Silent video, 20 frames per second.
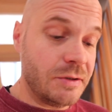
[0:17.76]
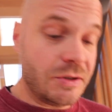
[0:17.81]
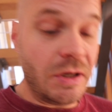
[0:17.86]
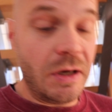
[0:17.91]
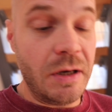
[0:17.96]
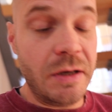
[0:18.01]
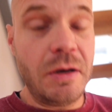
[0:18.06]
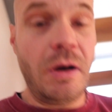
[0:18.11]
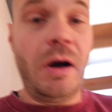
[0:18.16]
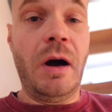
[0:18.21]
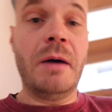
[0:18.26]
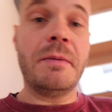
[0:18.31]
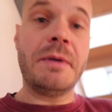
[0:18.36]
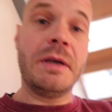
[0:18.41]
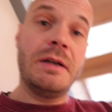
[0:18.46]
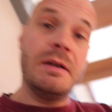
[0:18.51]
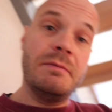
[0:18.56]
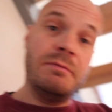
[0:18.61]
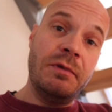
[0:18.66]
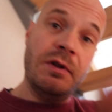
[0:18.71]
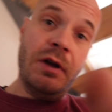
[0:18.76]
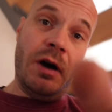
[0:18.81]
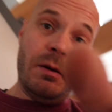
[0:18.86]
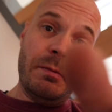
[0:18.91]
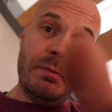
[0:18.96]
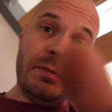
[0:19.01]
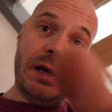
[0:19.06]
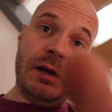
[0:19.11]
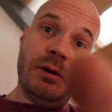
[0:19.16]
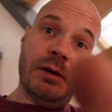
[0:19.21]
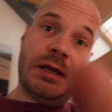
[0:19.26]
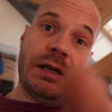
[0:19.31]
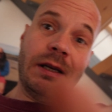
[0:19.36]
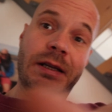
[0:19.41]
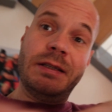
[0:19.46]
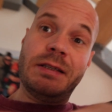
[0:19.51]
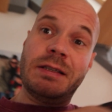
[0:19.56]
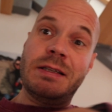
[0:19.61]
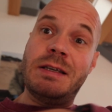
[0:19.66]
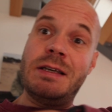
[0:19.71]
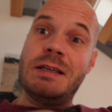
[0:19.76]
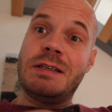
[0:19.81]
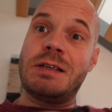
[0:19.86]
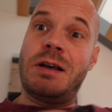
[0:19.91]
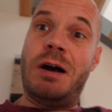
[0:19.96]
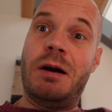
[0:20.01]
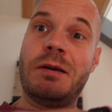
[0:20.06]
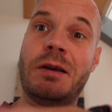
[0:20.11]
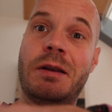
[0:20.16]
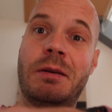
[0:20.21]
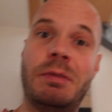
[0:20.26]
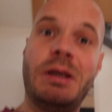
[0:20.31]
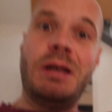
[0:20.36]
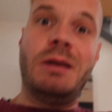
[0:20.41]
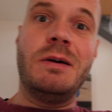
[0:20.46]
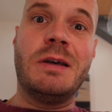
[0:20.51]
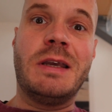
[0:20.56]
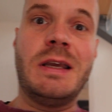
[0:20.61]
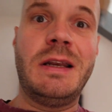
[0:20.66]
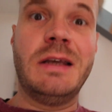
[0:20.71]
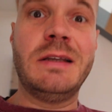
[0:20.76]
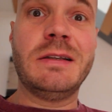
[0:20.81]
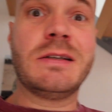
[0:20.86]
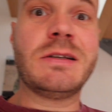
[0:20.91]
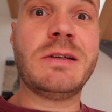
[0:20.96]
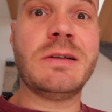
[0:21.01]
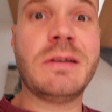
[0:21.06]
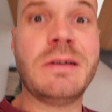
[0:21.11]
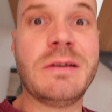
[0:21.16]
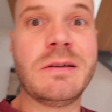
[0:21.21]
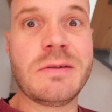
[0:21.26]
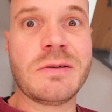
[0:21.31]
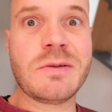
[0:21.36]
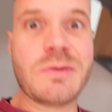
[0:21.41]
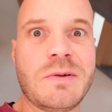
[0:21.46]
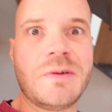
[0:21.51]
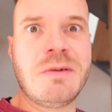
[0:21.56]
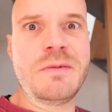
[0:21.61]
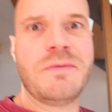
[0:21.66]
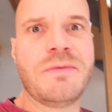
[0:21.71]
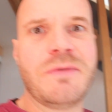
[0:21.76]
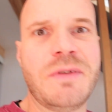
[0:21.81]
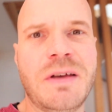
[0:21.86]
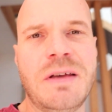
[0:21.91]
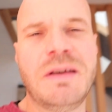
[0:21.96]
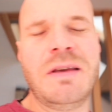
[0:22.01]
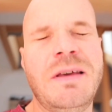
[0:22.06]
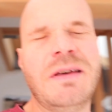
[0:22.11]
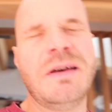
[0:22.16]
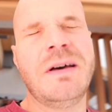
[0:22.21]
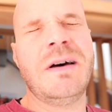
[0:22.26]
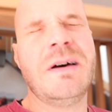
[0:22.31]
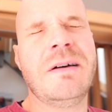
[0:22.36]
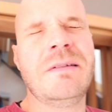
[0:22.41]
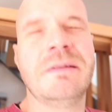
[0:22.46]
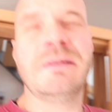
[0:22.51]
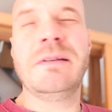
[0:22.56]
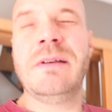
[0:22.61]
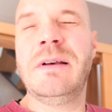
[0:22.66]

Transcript: So I'm going to not be looking into this. I'm going to be looking into the sort of the